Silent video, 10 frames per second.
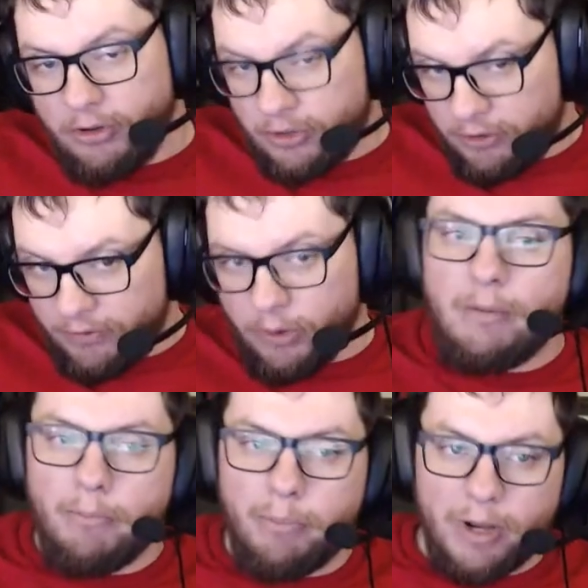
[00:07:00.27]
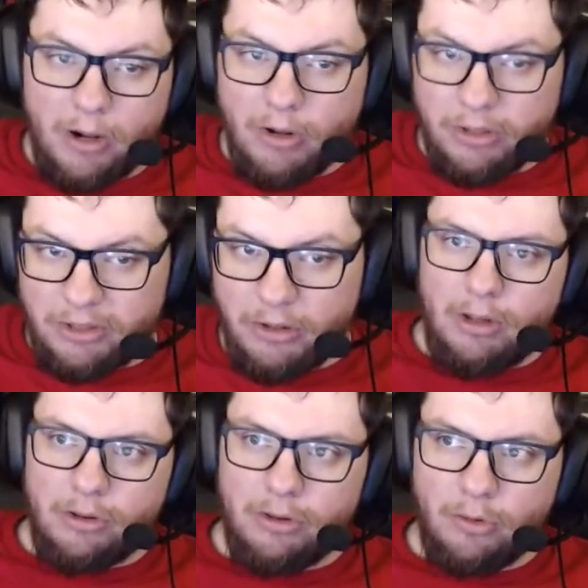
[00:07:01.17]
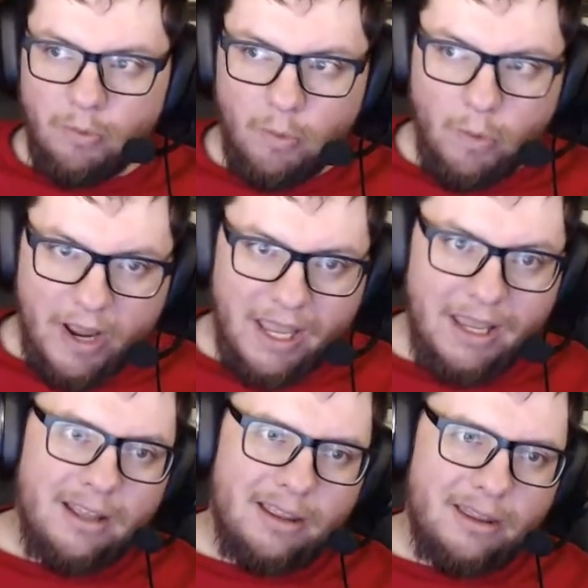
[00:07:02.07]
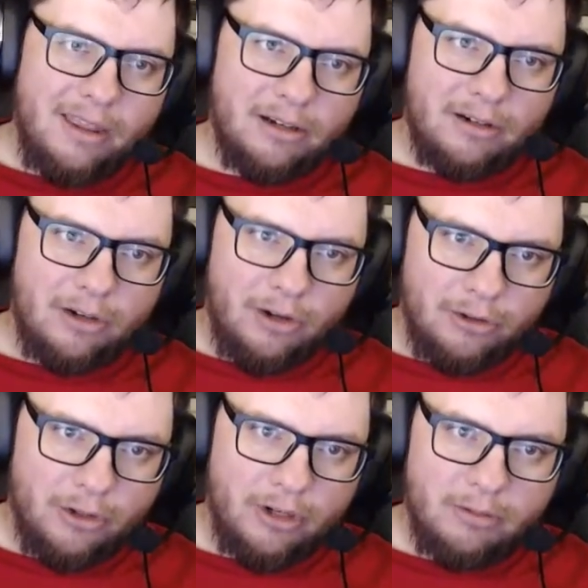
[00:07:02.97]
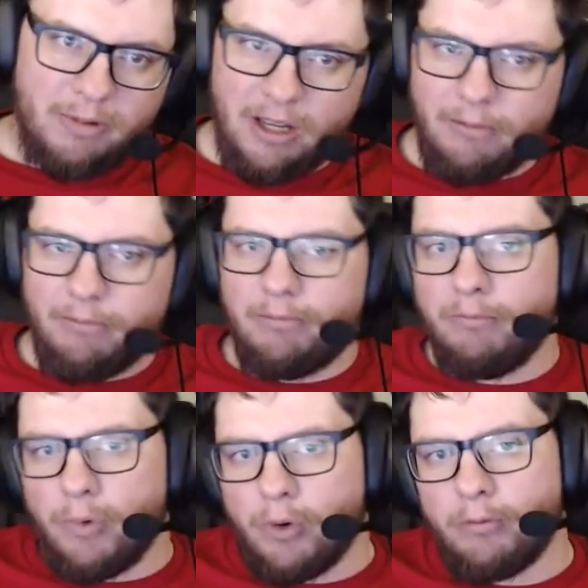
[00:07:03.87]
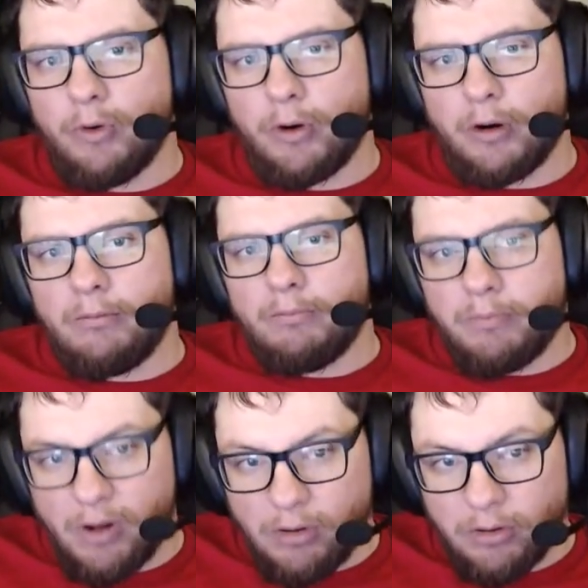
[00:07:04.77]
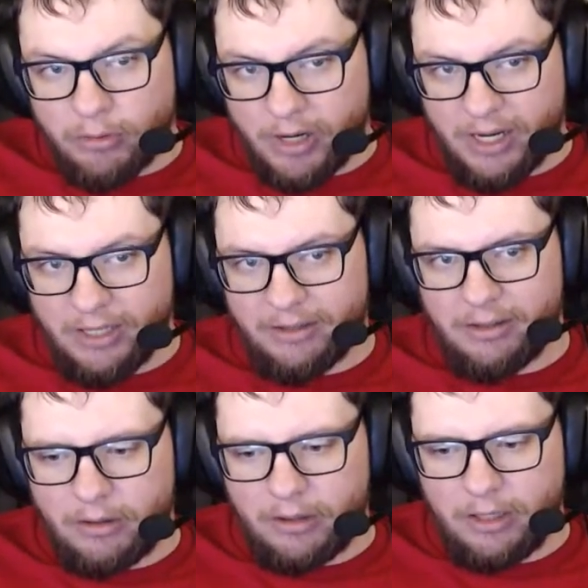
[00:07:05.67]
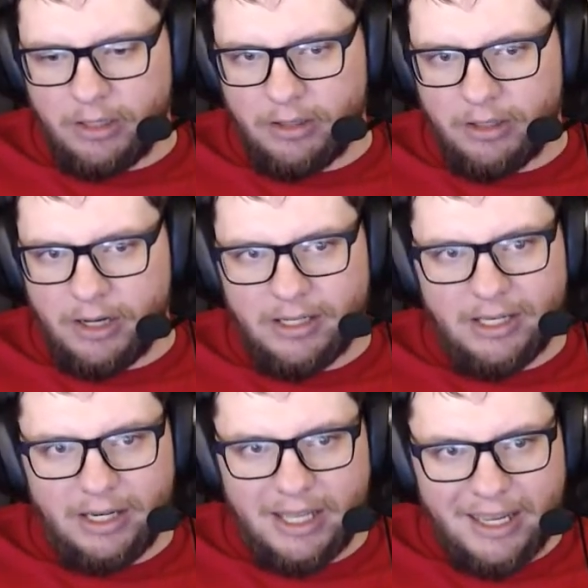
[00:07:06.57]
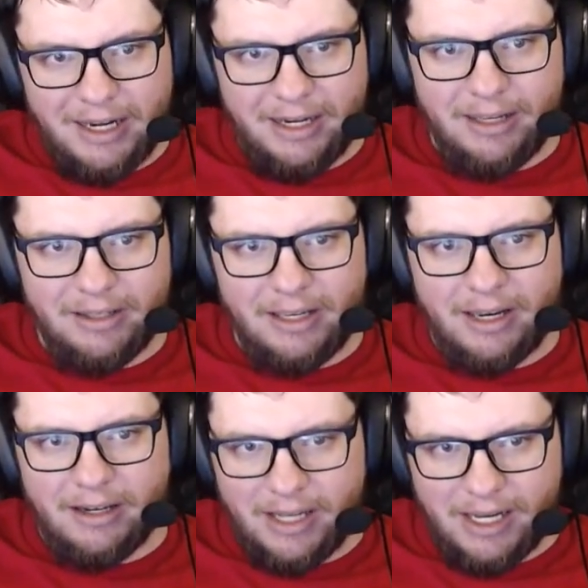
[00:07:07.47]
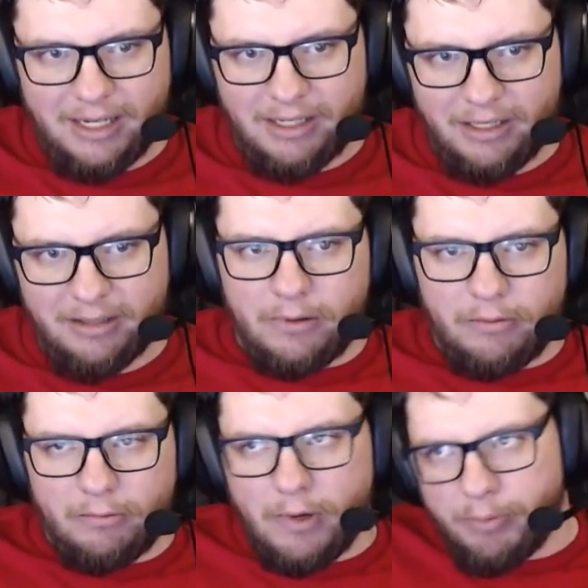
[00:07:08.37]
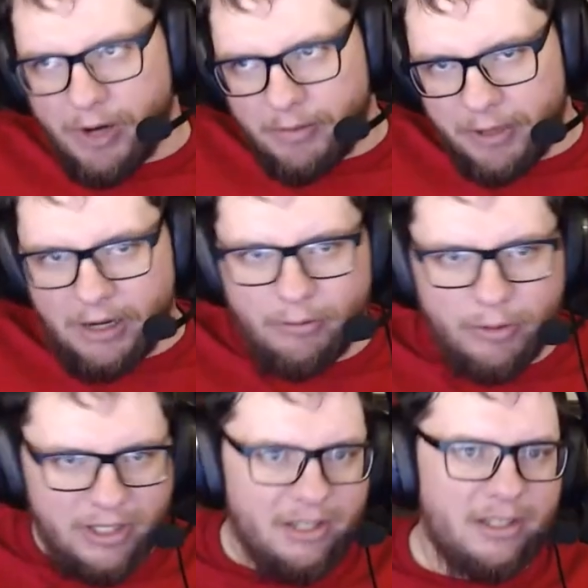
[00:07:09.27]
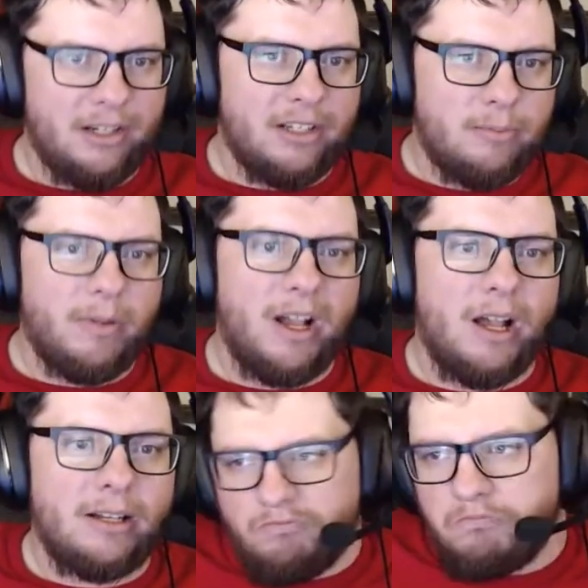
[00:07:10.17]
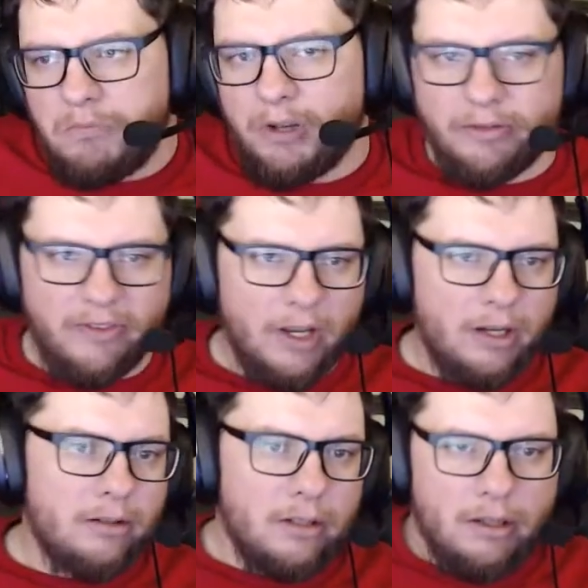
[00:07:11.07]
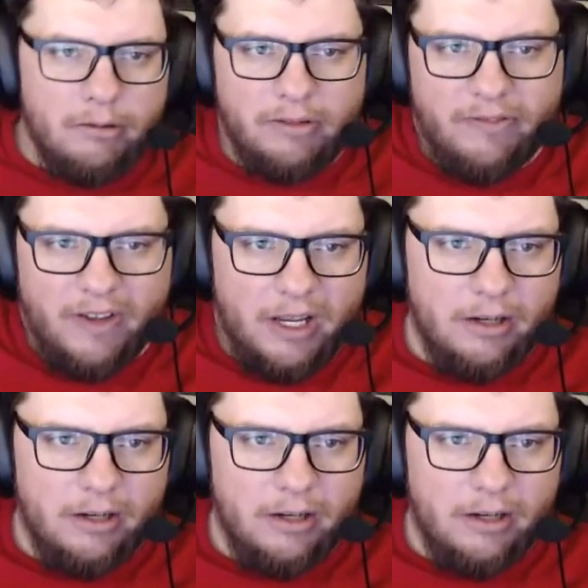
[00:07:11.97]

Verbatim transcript: of course, but also the way that culture has become more and more polarized. In the 1980s and 90s, while propaganda was easy to spot, it was fun, it was fine,